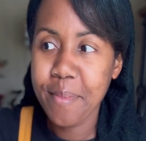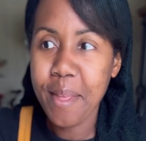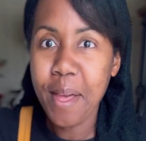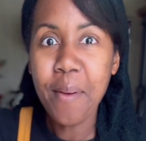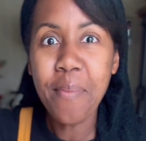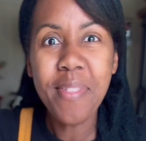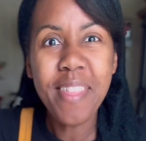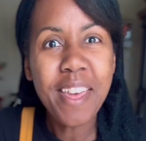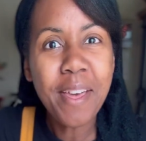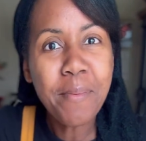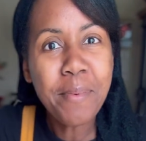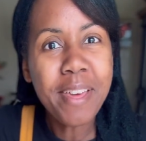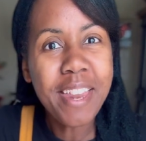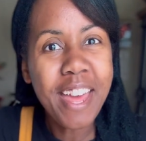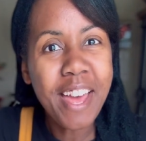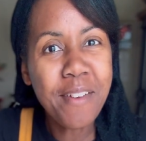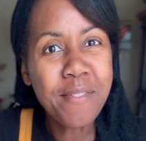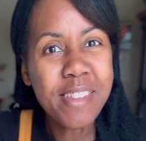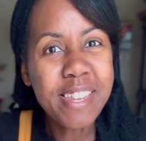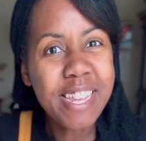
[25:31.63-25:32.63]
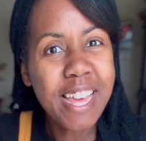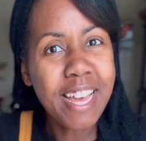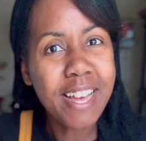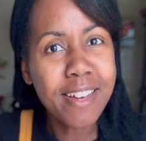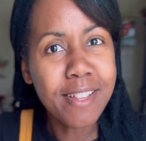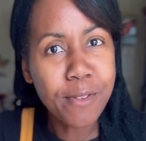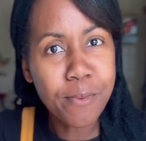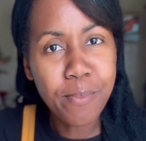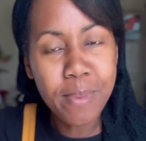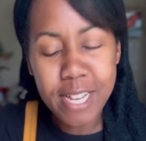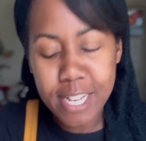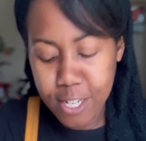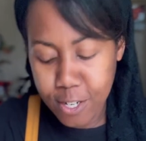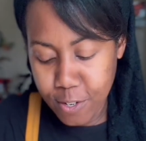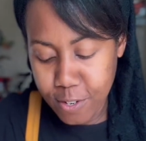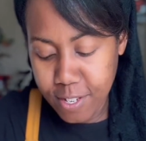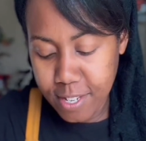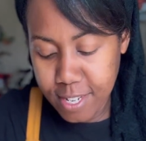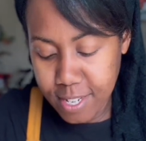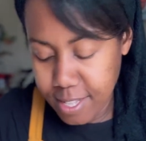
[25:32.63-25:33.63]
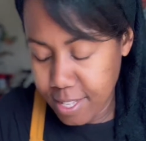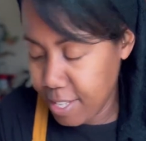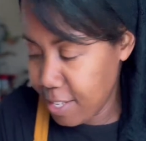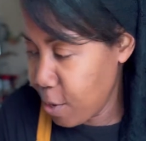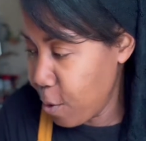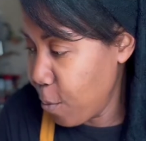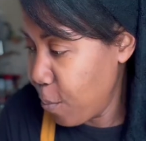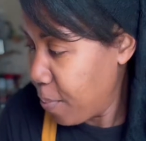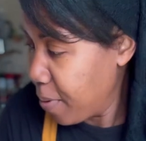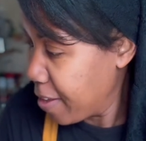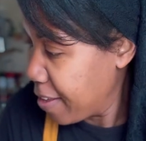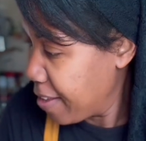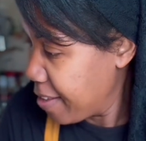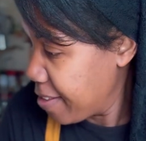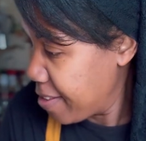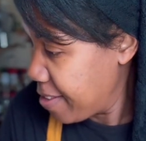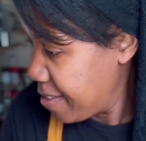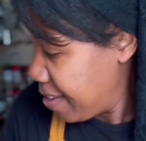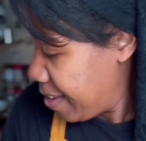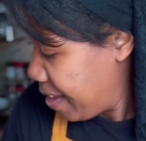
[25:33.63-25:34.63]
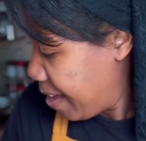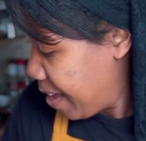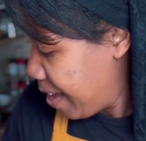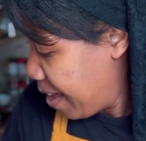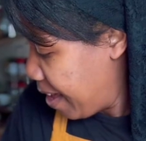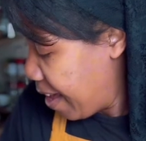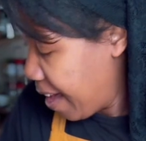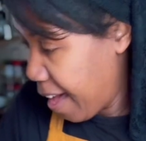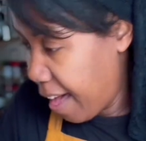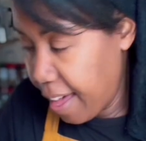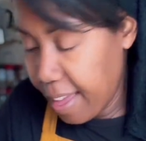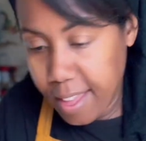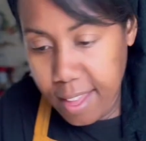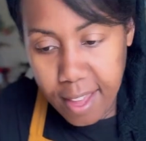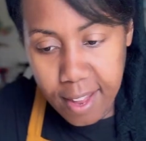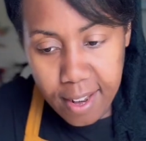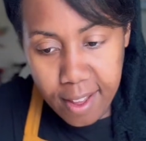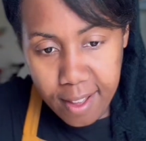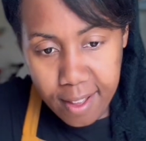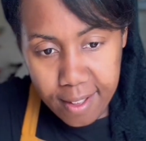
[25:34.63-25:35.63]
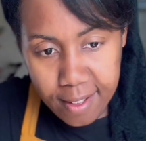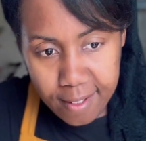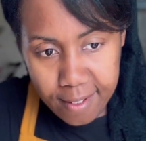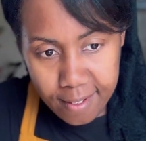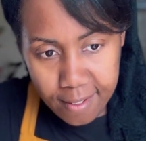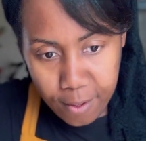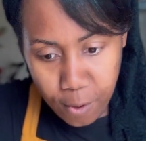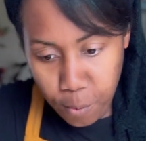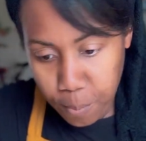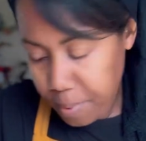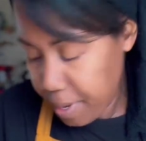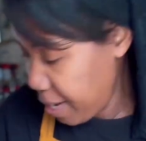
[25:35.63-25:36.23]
I think I'm going to have to take other measures to get this open because I cannot open